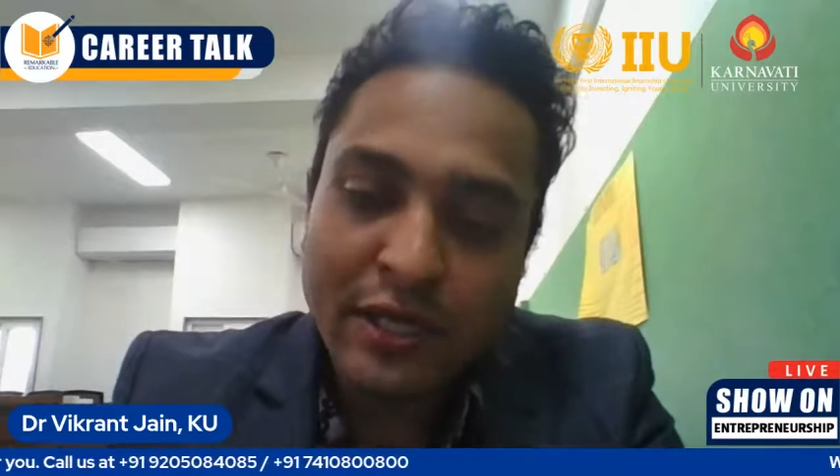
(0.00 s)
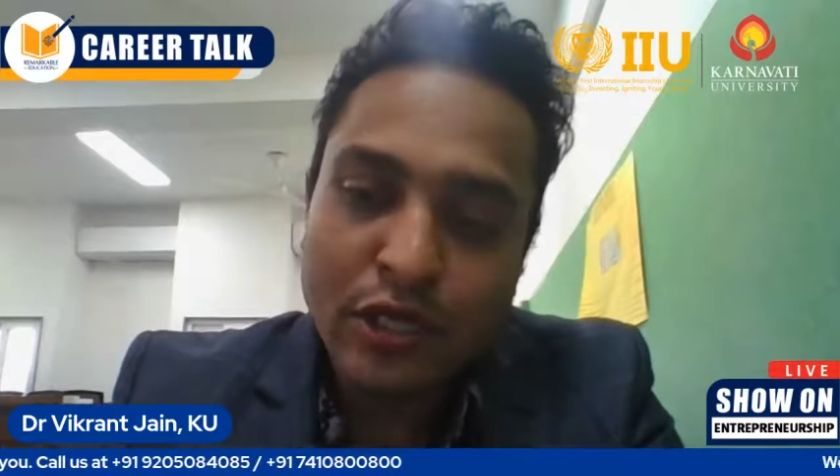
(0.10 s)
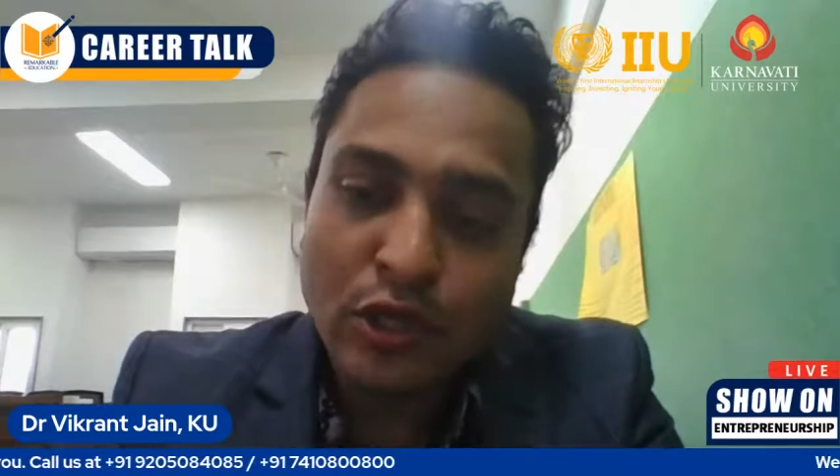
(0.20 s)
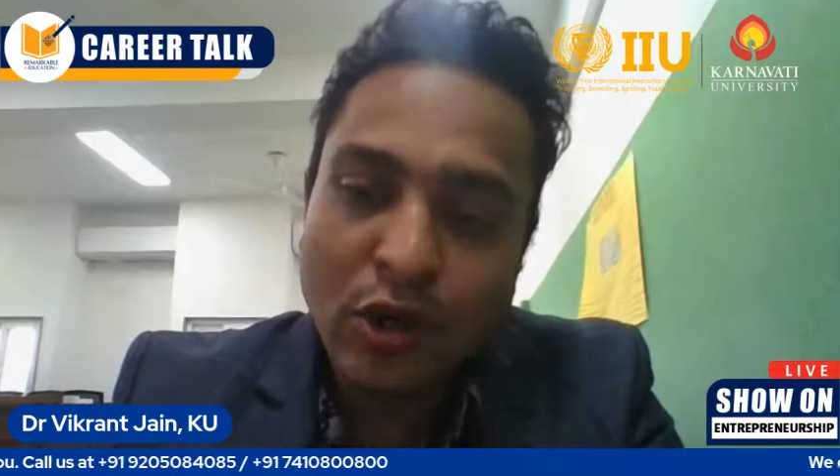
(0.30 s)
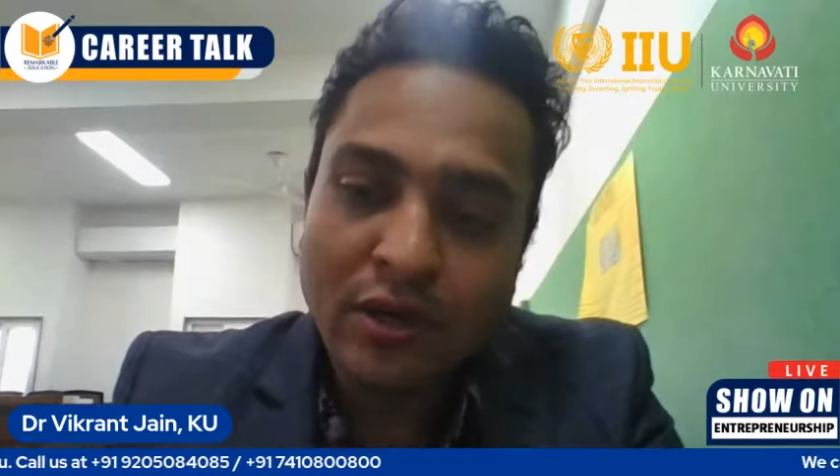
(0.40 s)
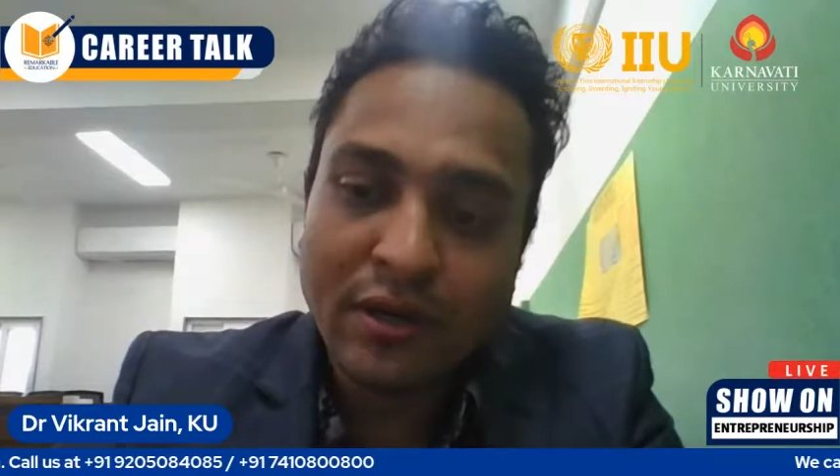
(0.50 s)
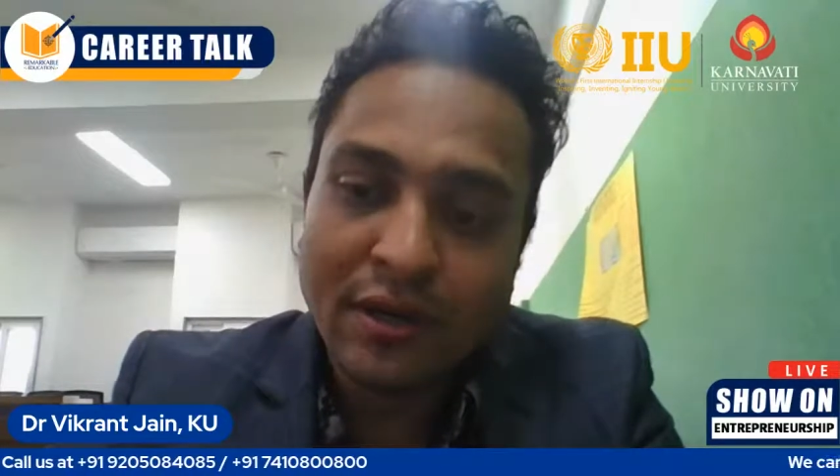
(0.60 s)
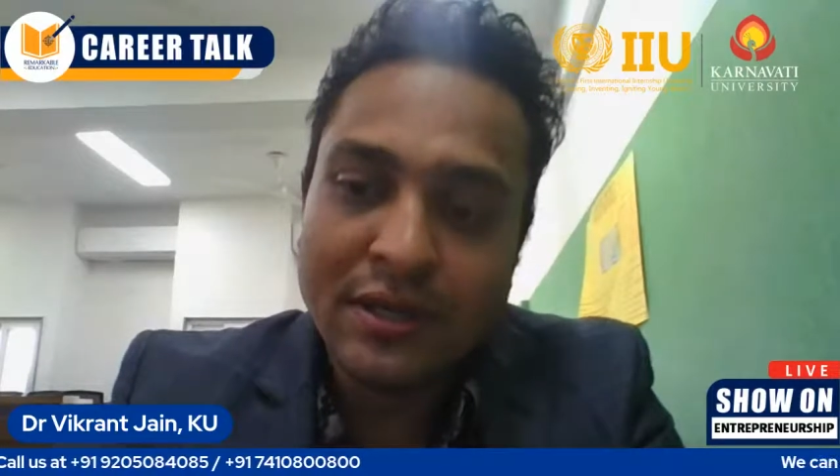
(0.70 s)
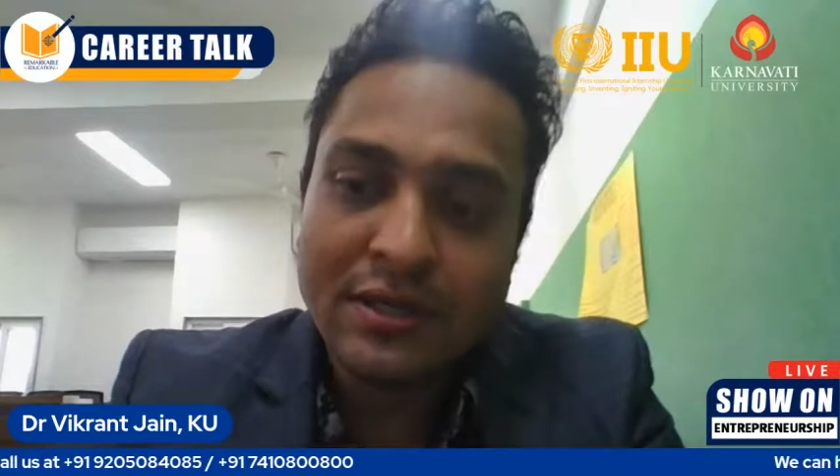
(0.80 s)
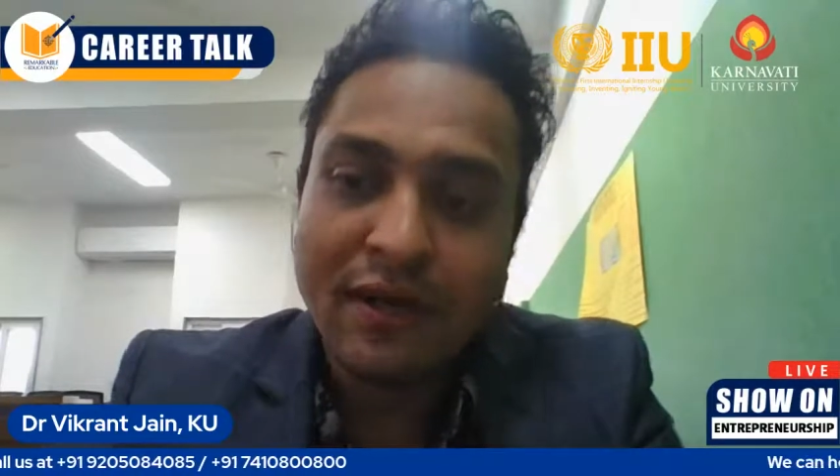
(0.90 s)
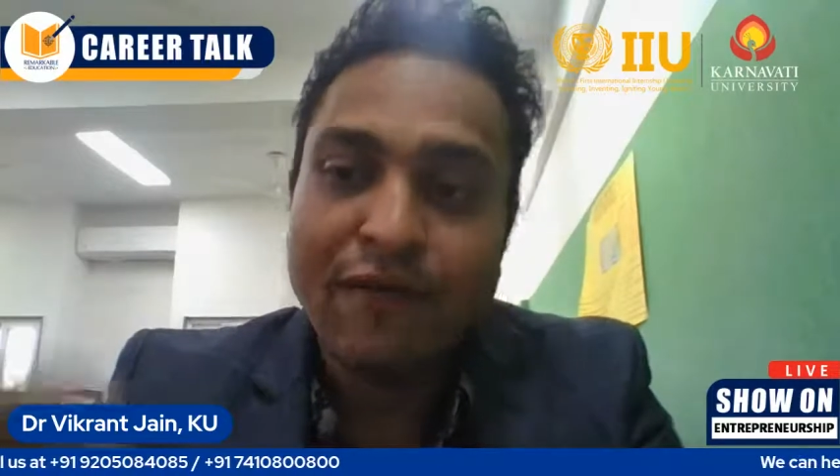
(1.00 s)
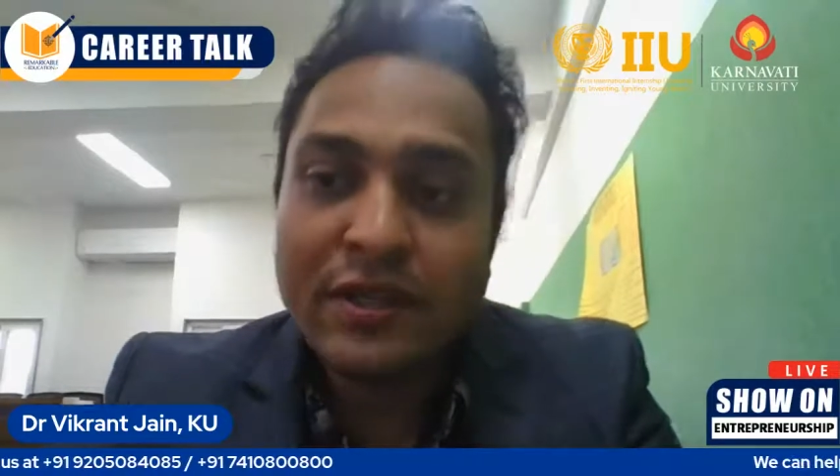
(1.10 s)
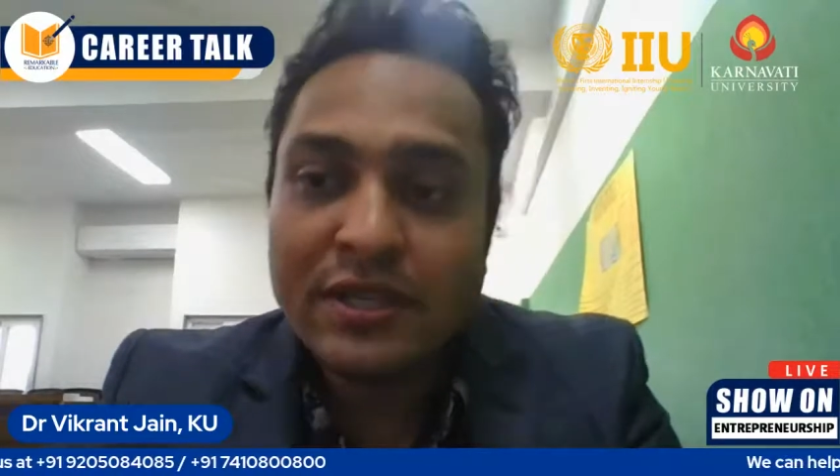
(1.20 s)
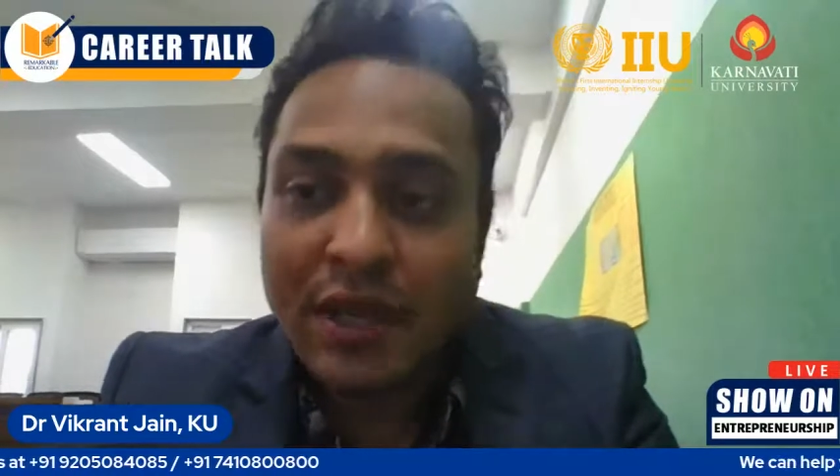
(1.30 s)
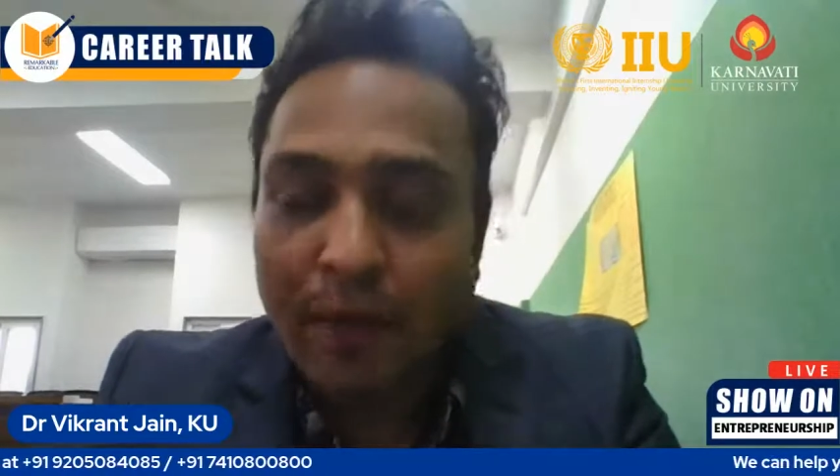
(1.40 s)
it is not
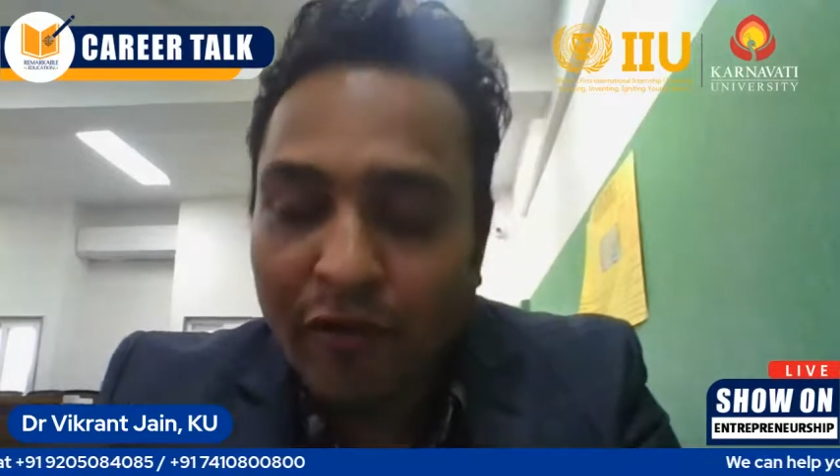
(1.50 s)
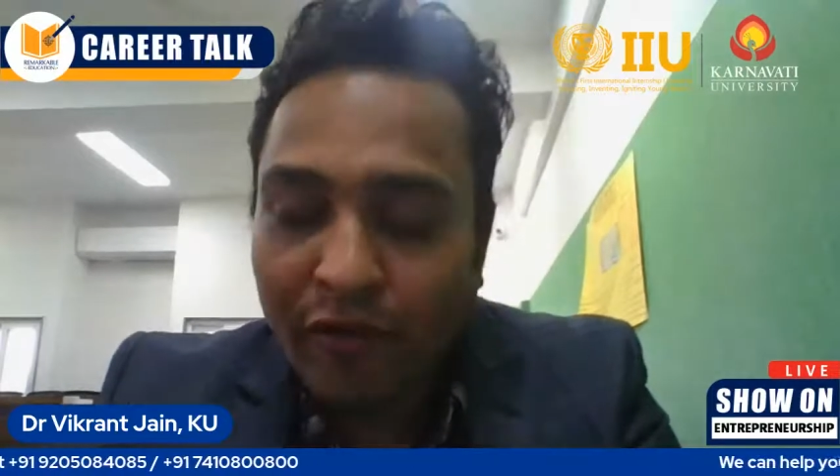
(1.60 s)
someone's cup